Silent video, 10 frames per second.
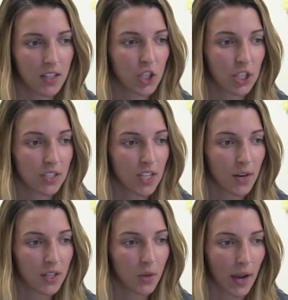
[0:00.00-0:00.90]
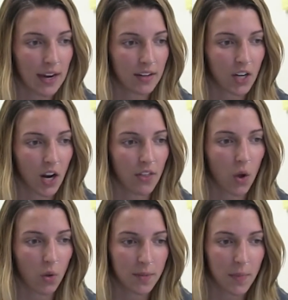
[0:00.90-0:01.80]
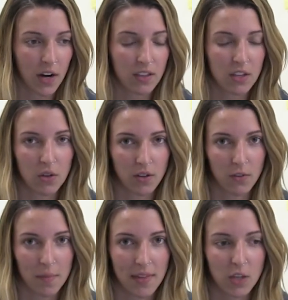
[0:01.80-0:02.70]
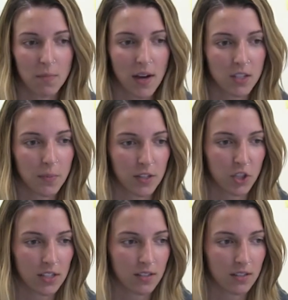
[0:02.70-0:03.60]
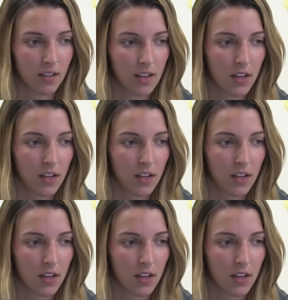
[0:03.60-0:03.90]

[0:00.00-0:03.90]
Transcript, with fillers: Jerseys are required and are the only part of the uniform that you must purchase.